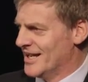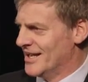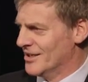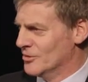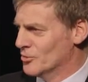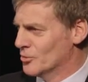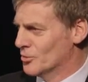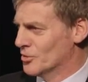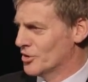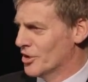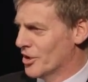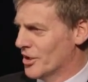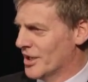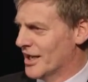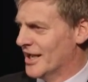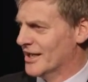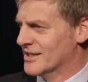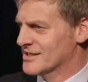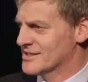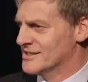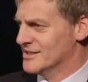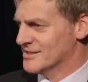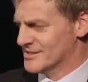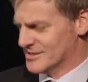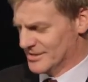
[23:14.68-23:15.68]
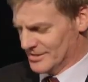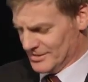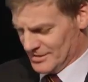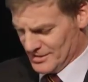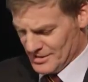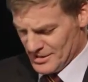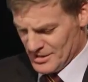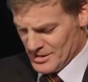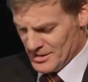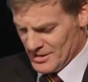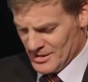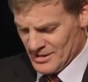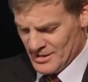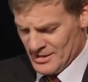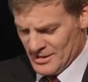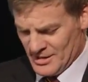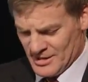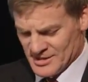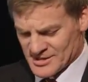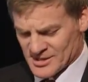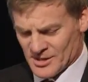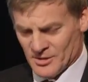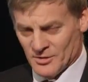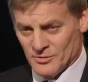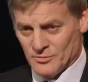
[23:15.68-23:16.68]
or don't access it.
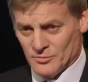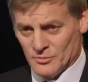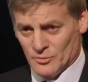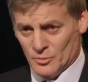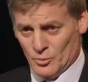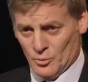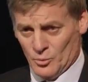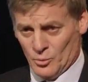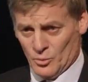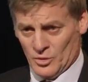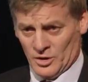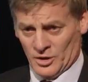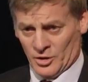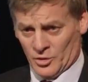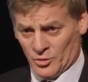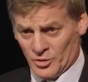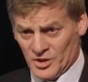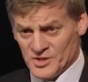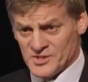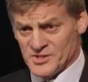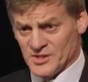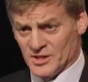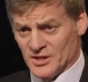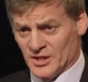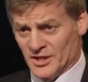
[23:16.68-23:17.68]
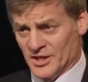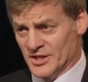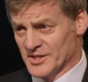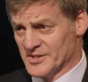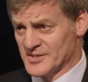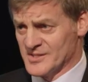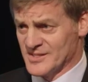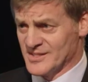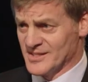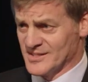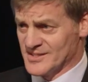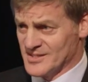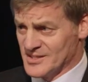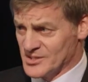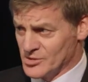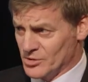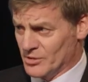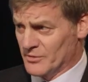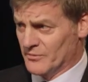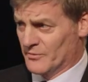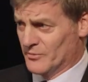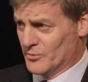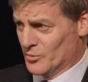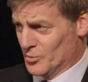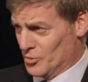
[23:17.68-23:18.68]
So increasingly it's the
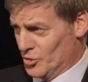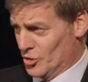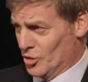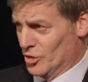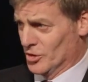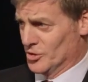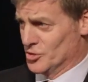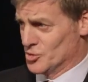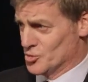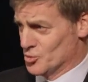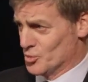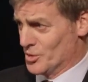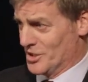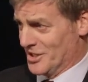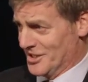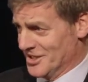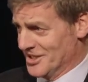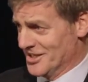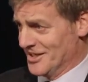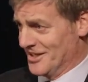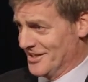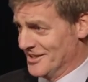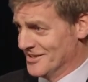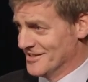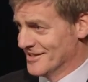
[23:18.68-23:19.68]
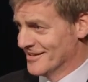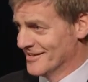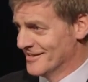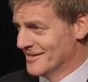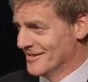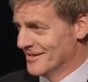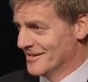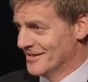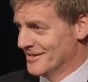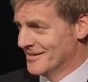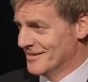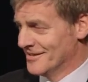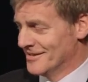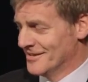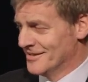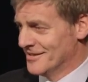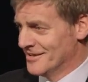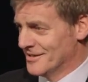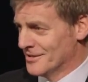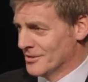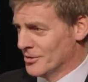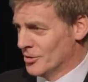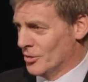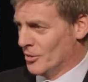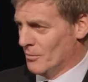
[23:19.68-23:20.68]
soft knowledge we need,
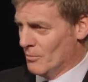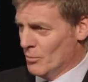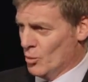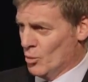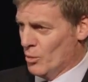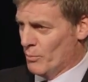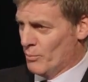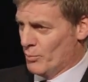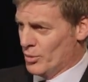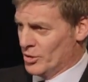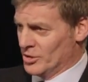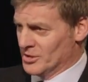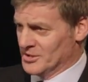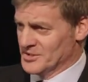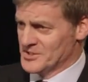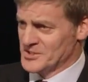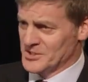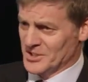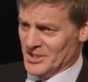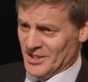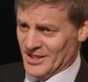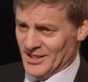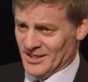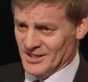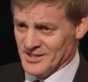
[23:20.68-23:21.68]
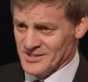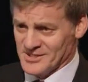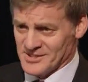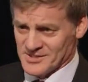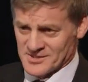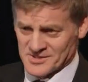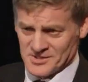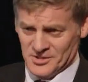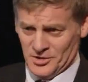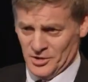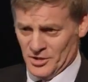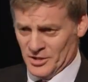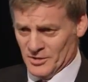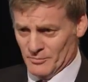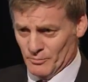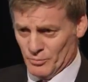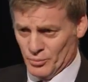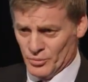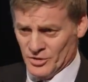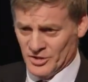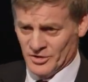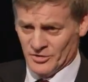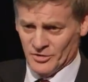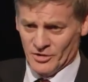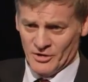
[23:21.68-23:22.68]
not more policy analysis that you can
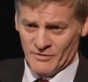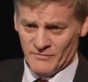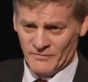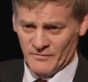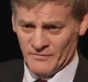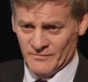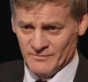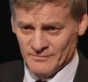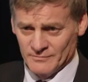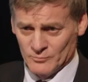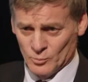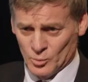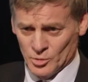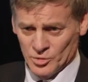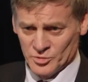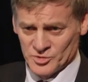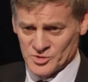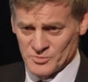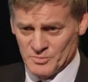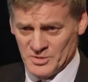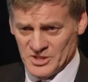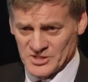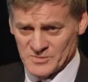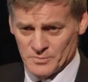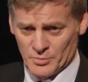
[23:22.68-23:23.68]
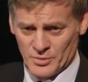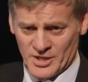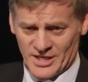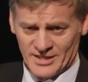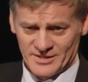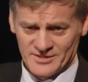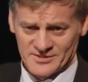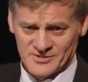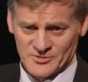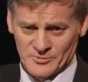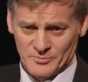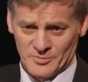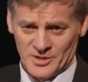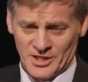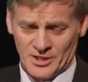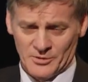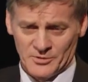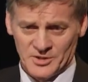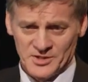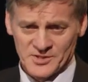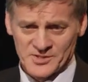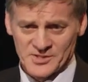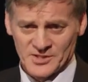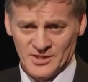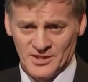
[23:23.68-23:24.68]
print off world's best practice from the
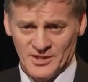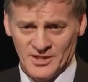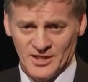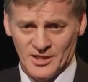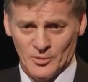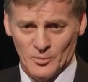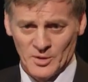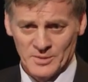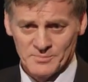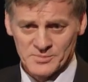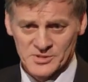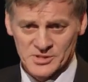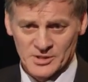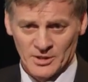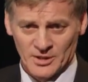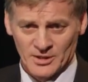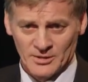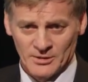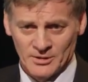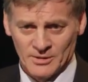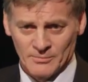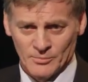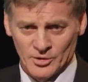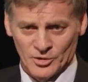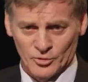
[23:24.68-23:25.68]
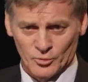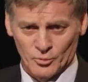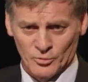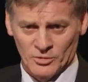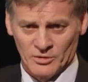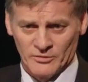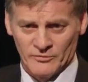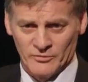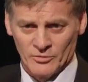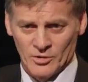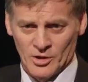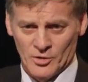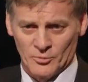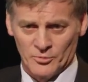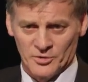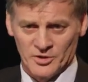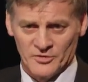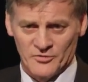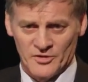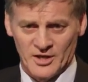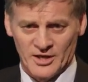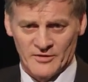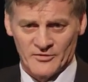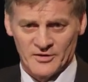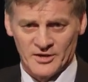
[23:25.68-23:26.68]
OECD website like my 12-year-old did
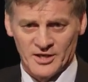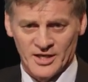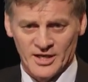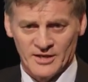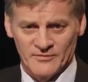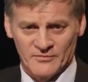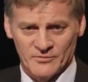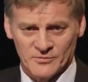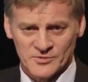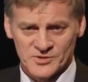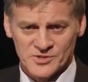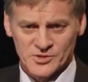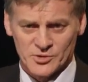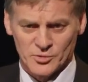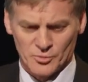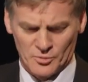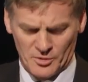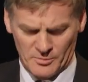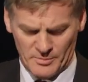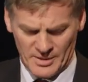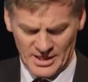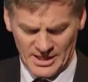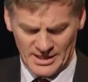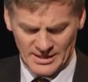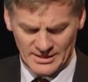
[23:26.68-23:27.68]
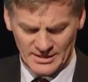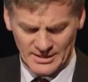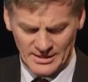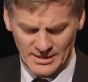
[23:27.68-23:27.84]
the other day for a school debate.